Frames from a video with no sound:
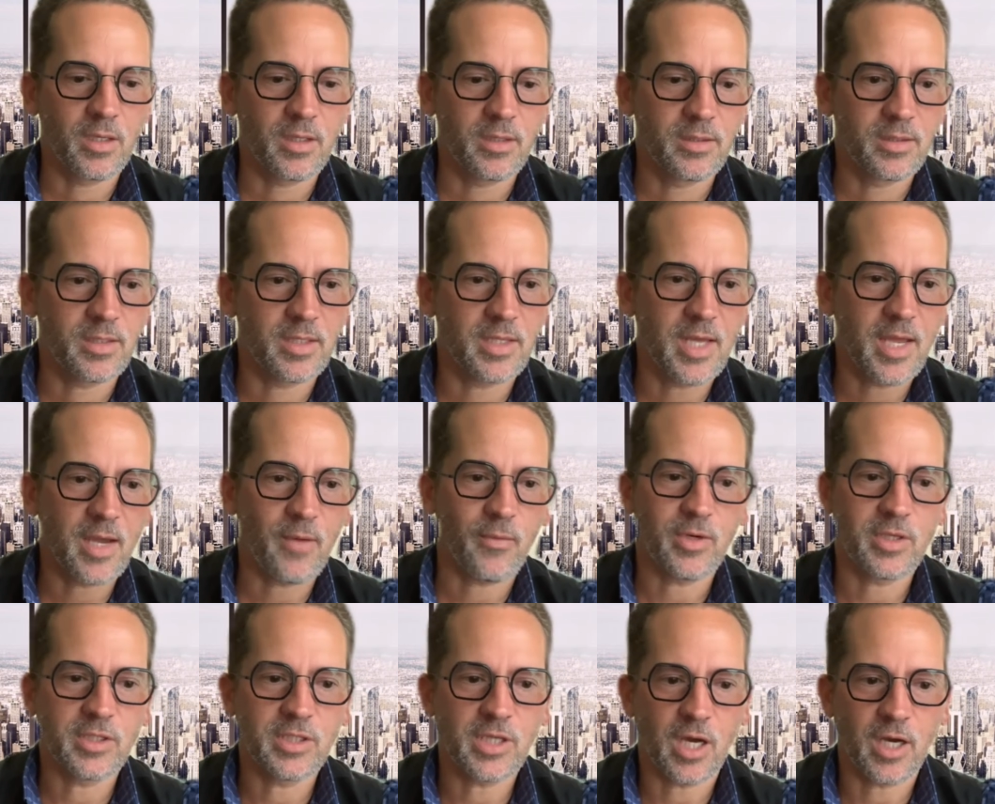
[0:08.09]
Today I
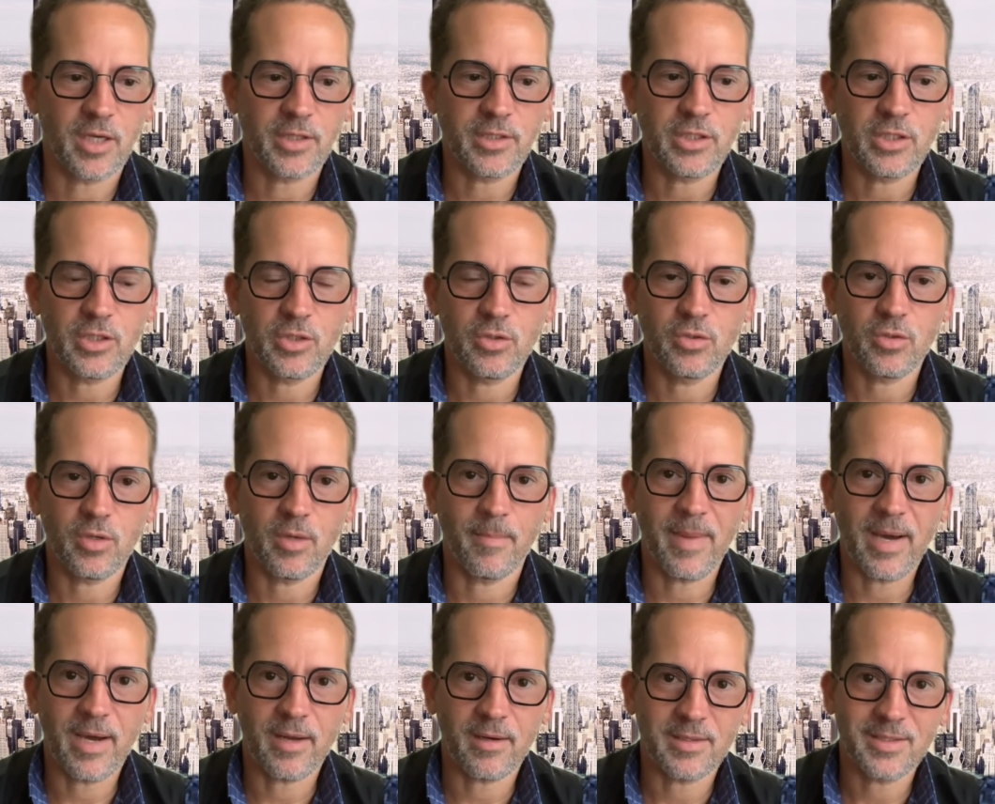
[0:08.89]
want to talk to you
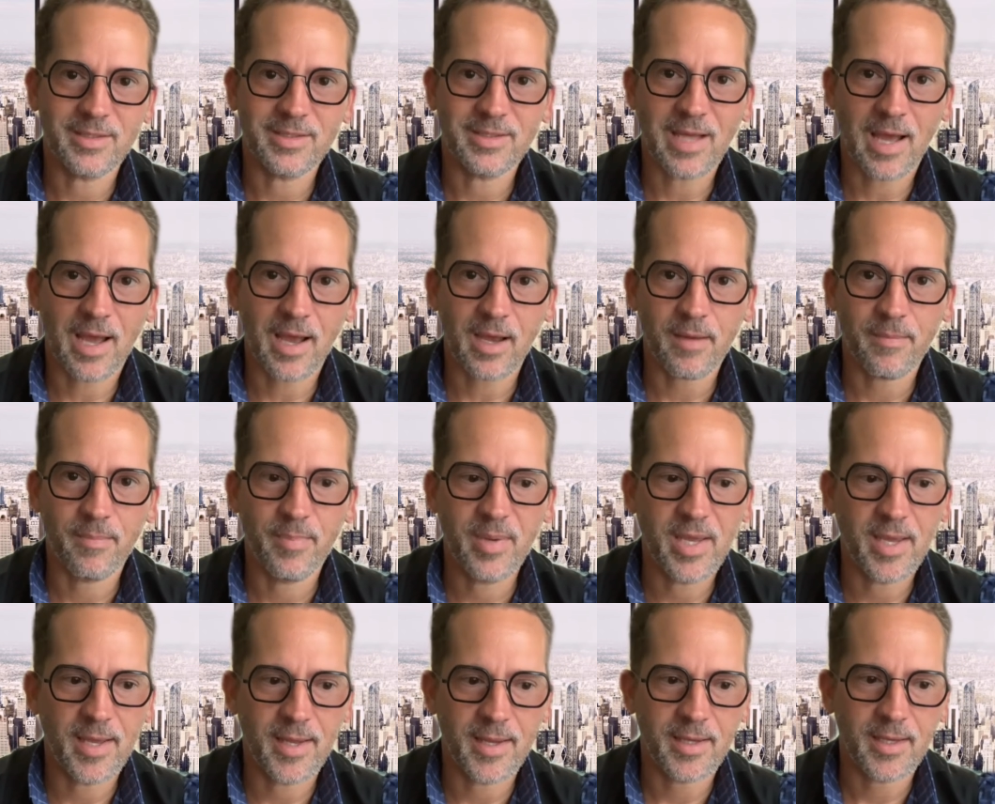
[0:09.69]
about a stock
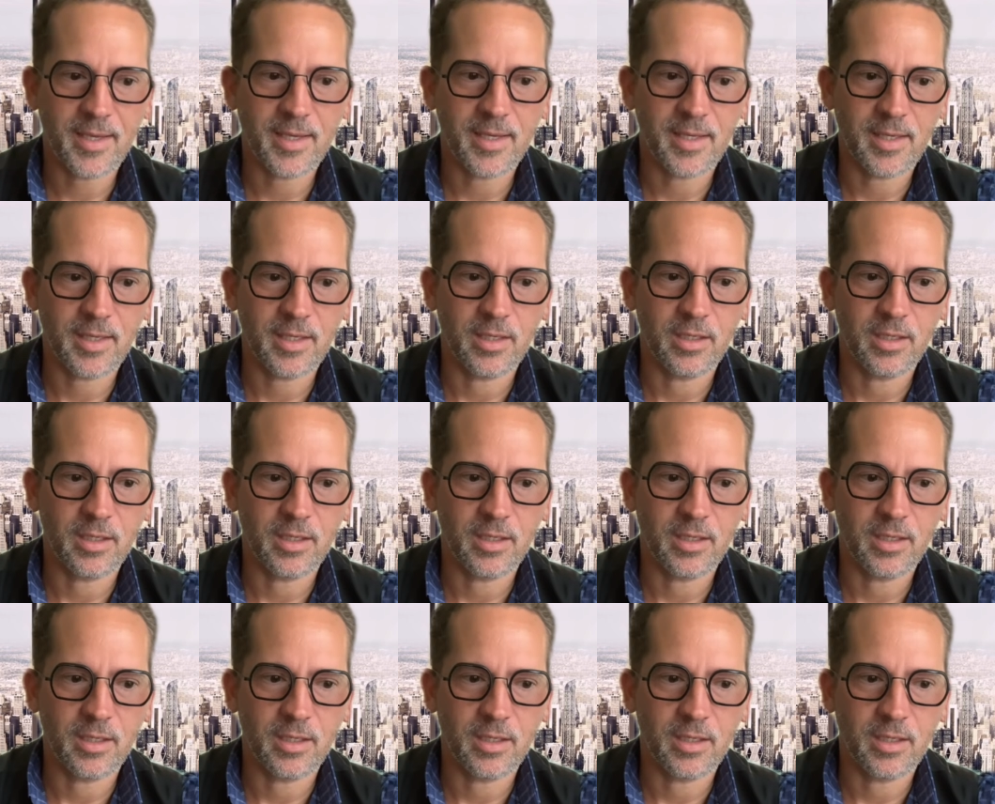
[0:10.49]
pick